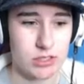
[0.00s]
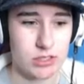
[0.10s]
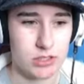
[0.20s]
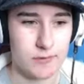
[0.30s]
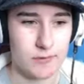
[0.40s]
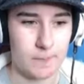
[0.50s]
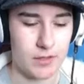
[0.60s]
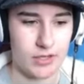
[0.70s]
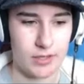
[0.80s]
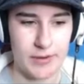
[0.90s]
I'll get her
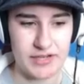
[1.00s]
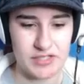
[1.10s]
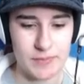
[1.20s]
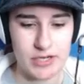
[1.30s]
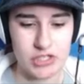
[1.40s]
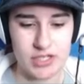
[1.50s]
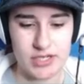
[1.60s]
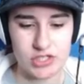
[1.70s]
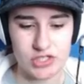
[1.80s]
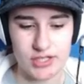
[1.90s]
practice punching, just get her
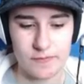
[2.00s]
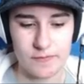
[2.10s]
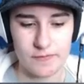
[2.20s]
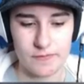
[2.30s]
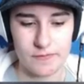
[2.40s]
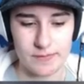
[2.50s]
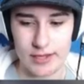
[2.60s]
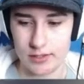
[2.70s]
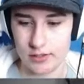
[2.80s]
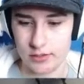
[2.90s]
fitness back.
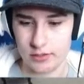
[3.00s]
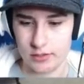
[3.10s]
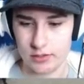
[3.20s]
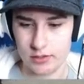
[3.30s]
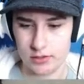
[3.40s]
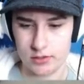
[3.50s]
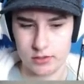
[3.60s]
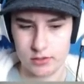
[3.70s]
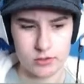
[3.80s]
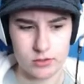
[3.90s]
What do you
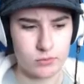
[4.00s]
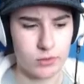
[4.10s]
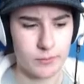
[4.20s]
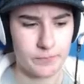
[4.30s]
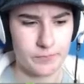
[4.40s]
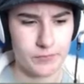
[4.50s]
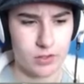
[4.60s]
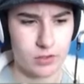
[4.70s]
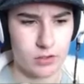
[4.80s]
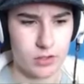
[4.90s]
want? And
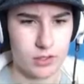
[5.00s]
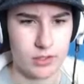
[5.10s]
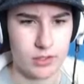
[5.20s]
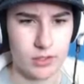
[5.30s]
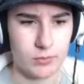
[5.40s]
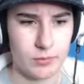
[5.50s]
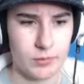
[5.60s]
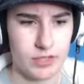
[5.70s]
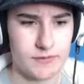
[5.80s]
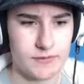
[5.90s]
then we're going to have to
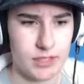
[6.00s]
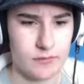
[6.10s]
give...